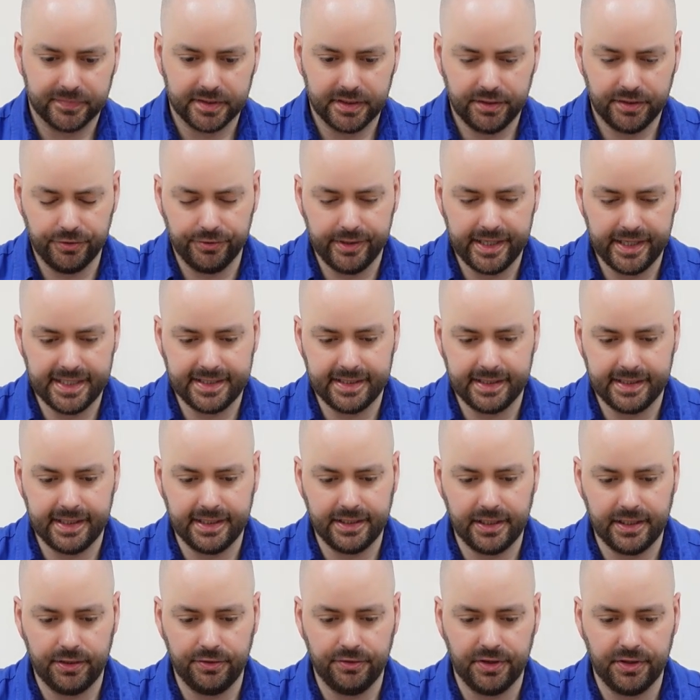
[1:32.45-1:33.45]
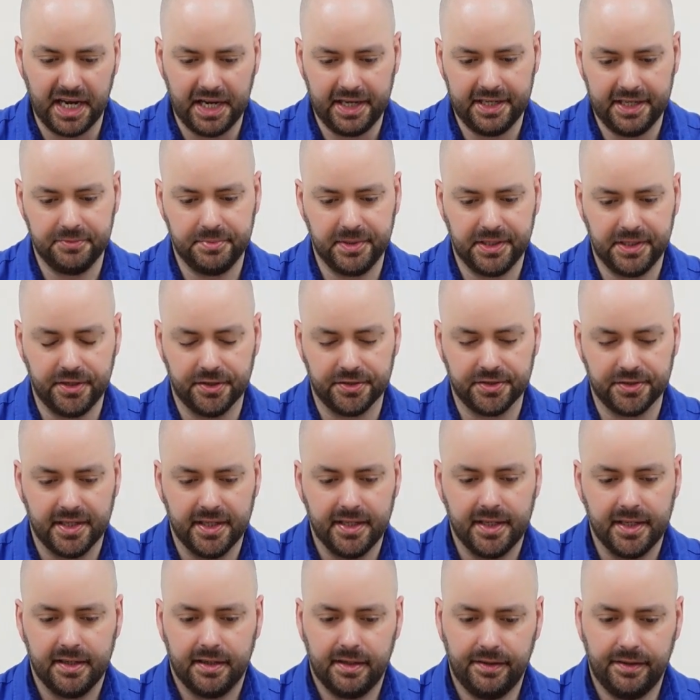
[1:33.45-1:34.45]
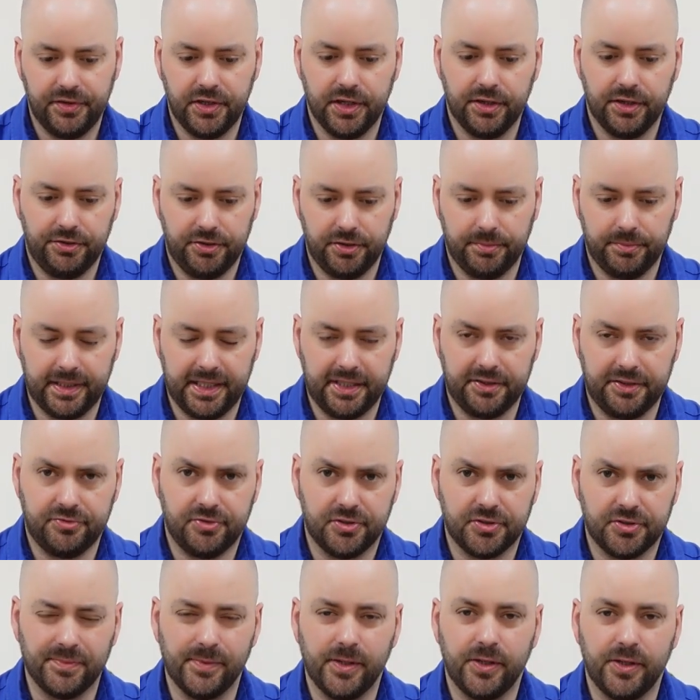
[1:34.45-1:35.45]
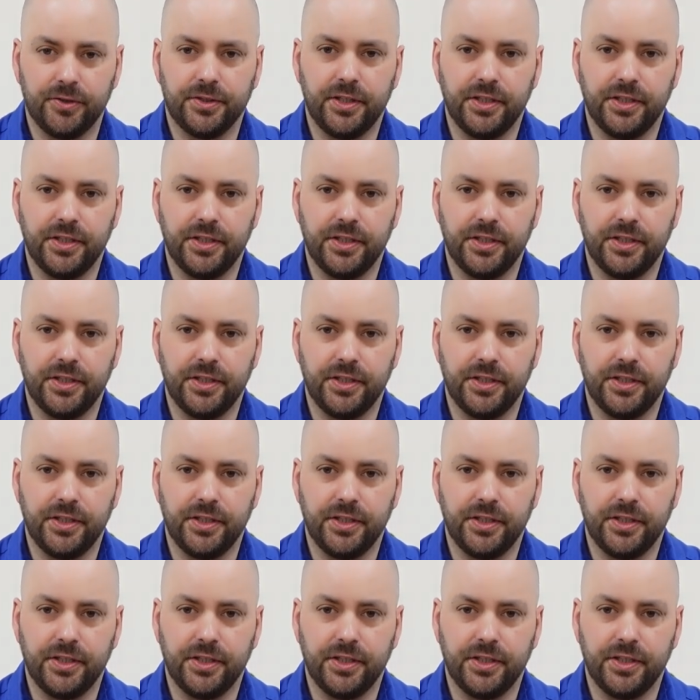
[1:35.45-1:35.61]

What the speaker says: The reason they do that is because if you're double extra small,